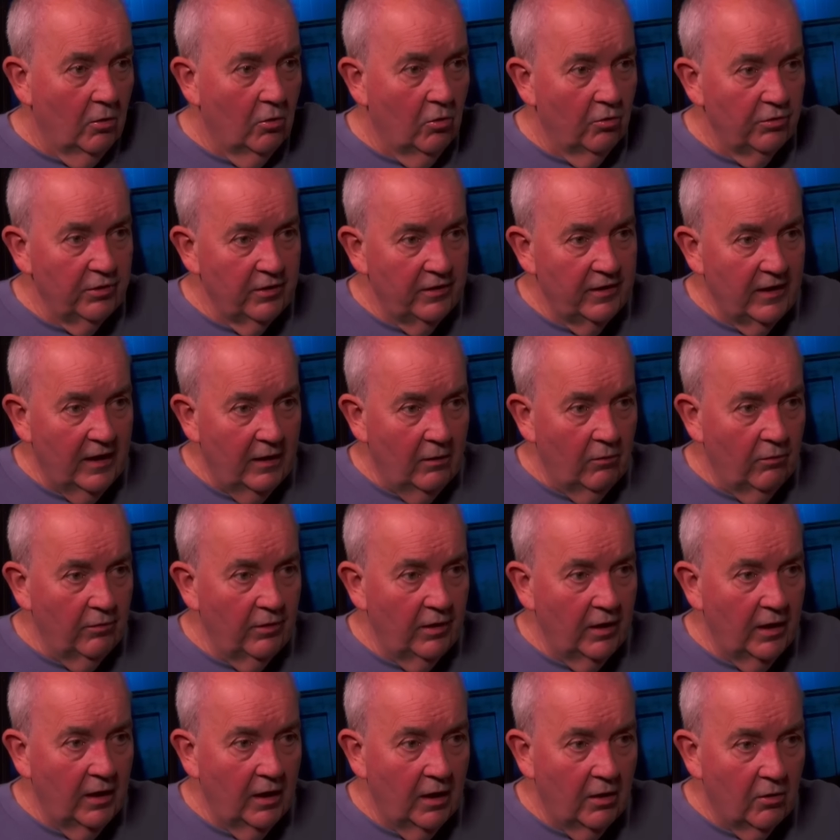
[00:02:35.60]
or they're down
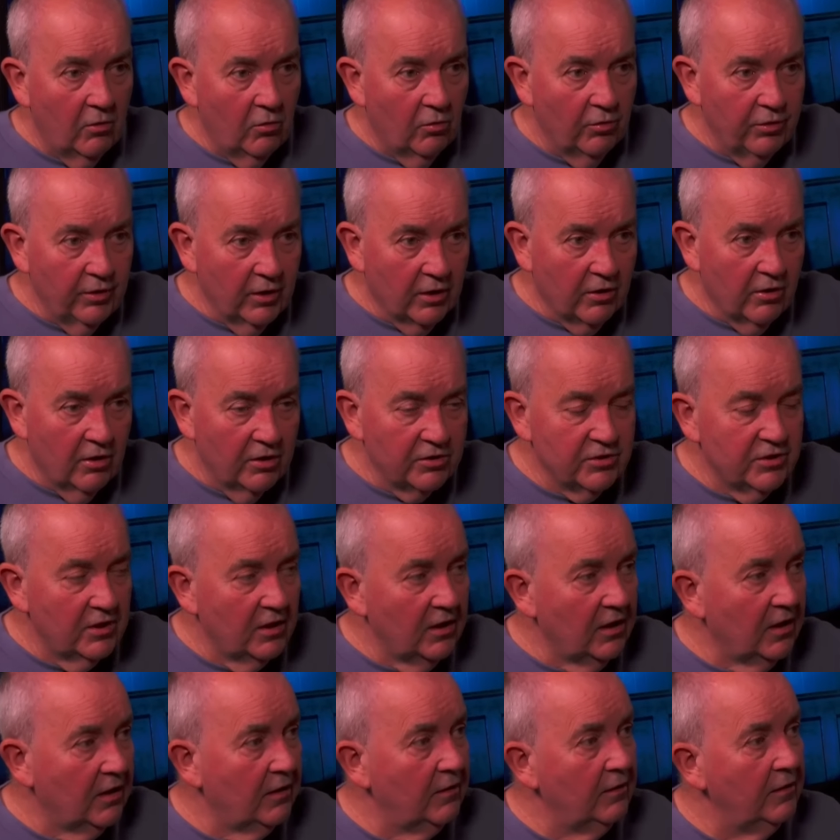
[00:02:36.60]
here, or they're across
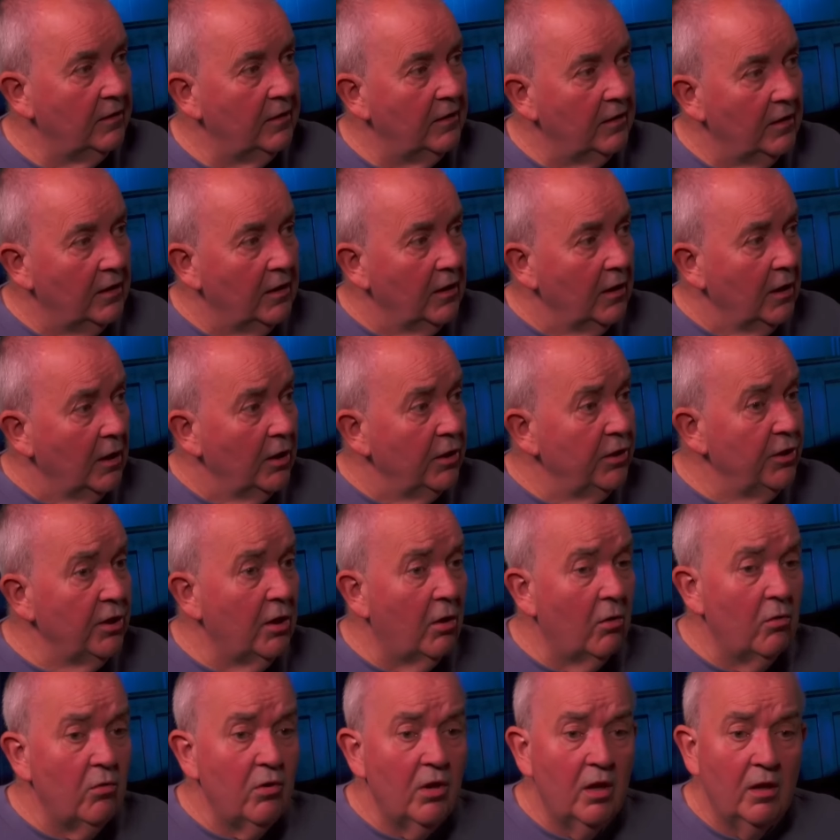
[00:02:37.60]
here. The
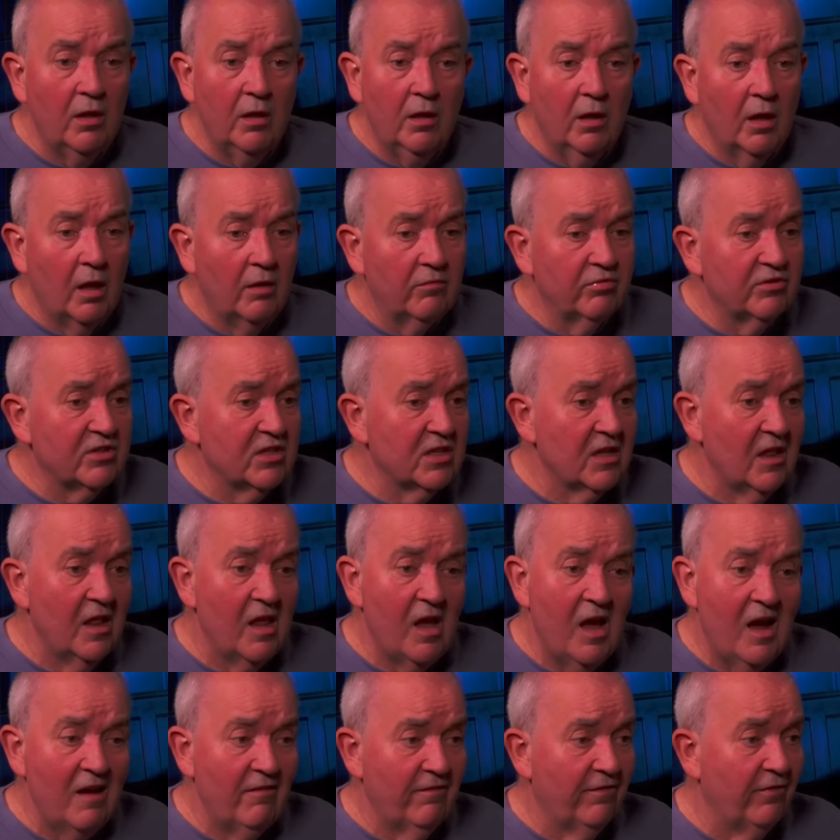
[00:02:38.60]
only
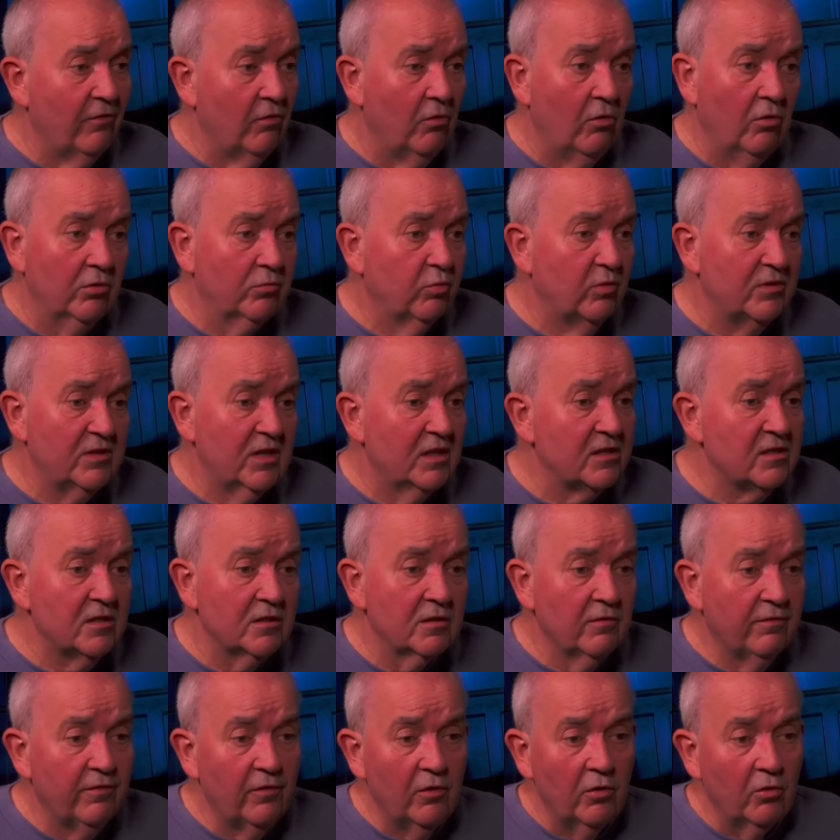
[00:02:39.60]
slight fault, which
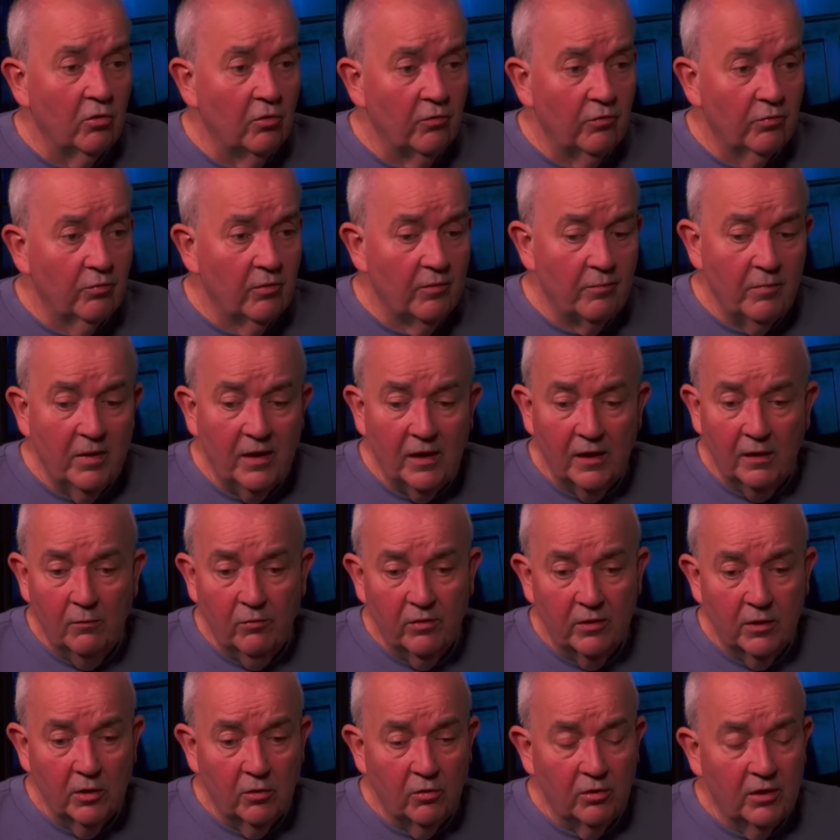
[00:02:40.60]
isn't a fault with me,
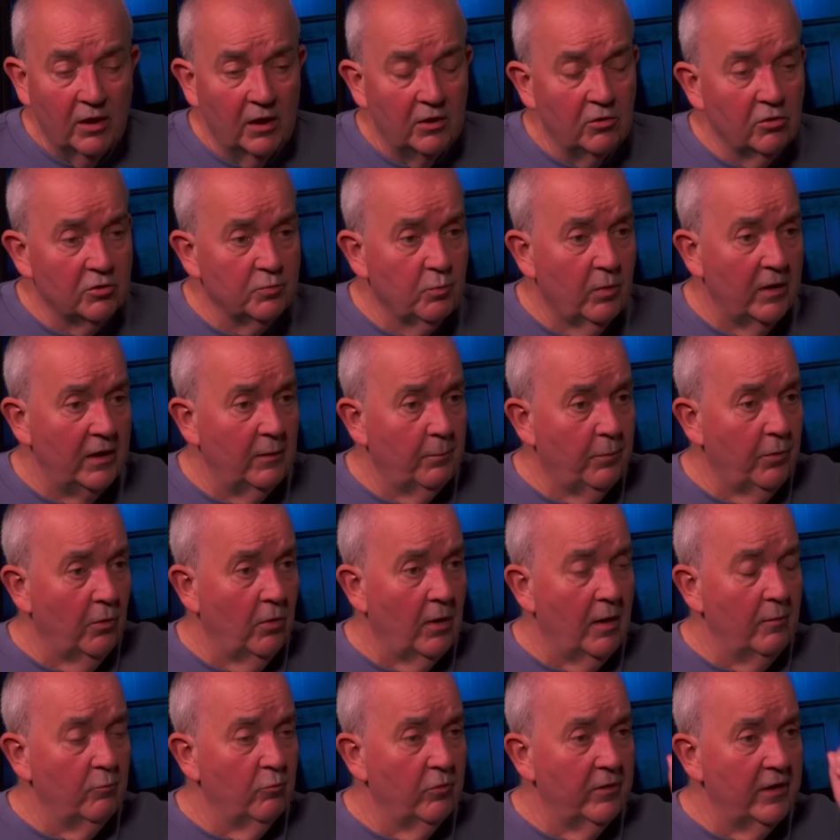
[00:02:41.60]
with Luke, he just,
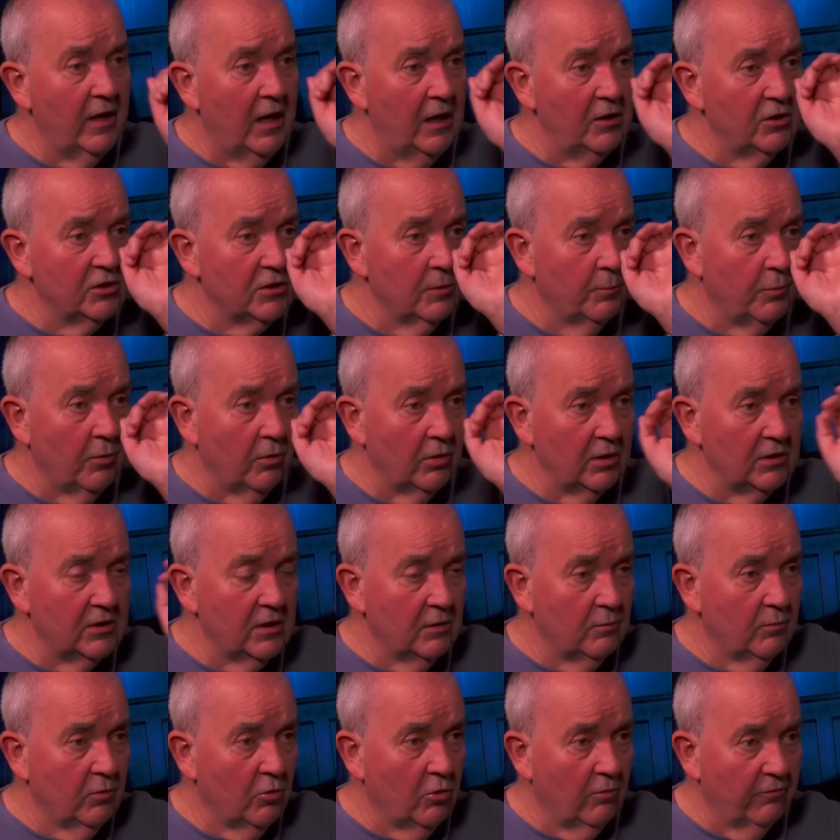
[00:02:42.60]
when I used to pull it,
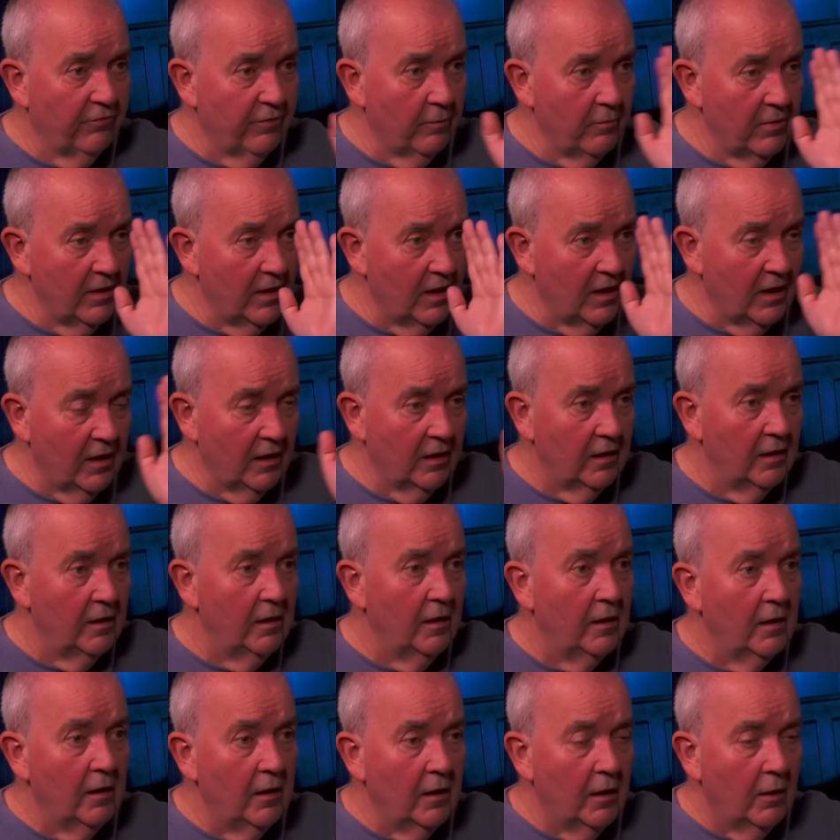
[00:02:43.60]
it'd come from my eye.
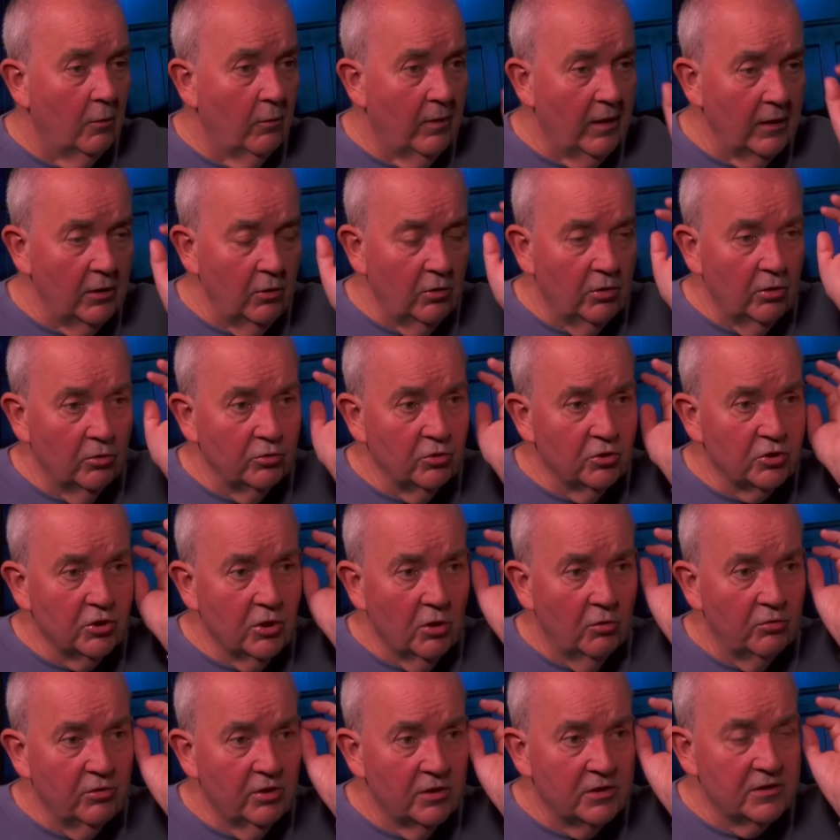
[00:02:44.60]
Well, Luke will just
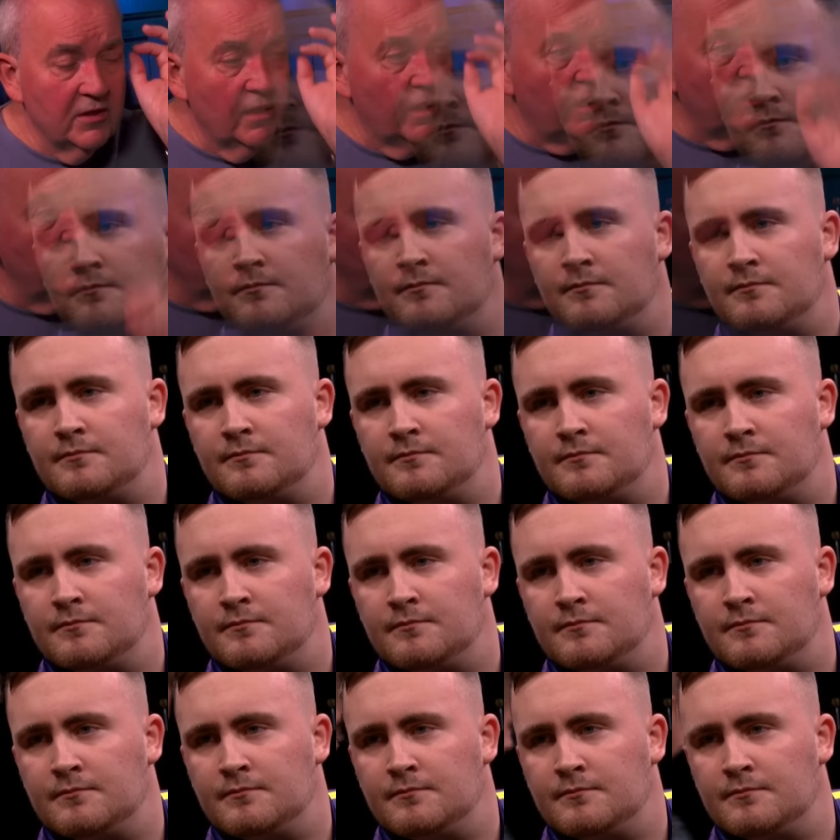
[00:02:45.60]
go to the side of his face
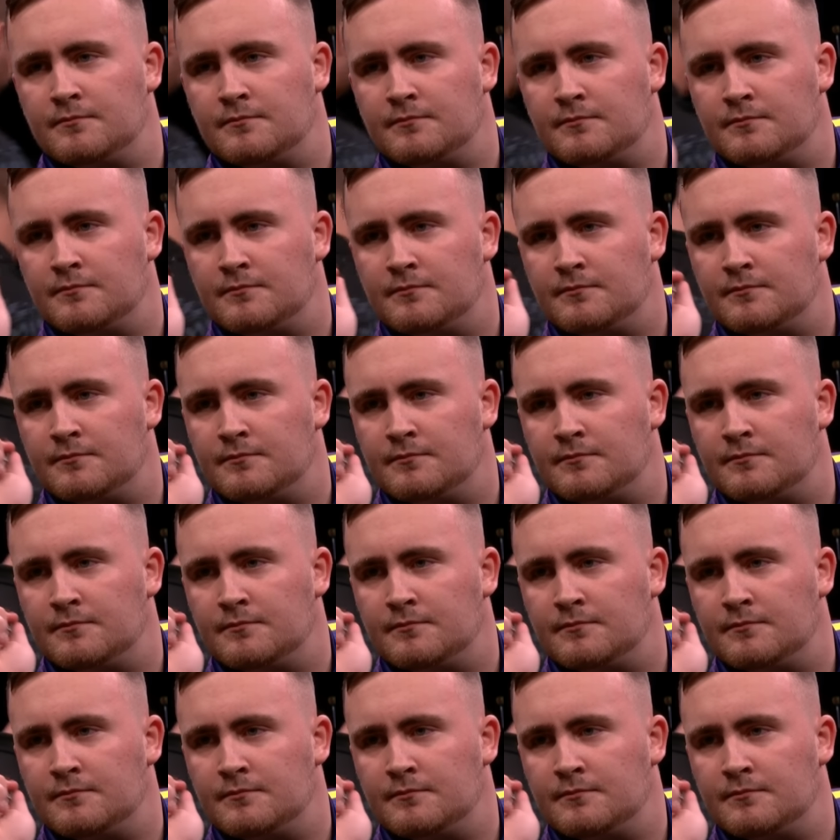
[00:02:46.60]
a little bit.